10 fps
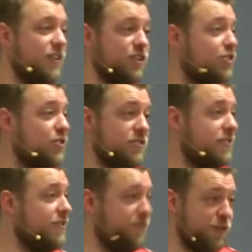couldn't
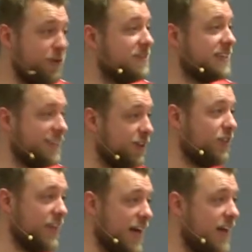afford to kill
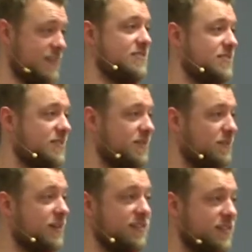the ox,
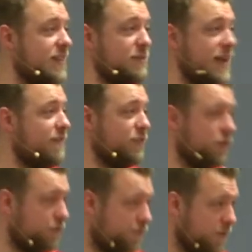because then they would have
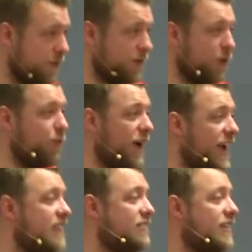no way
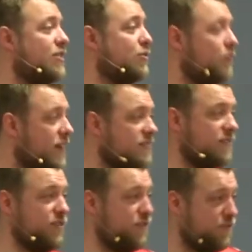to get the rest of
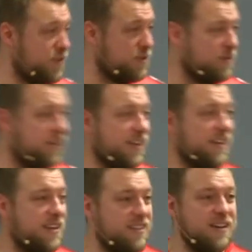the food
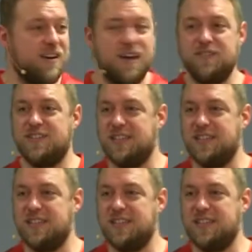that they are harvesting.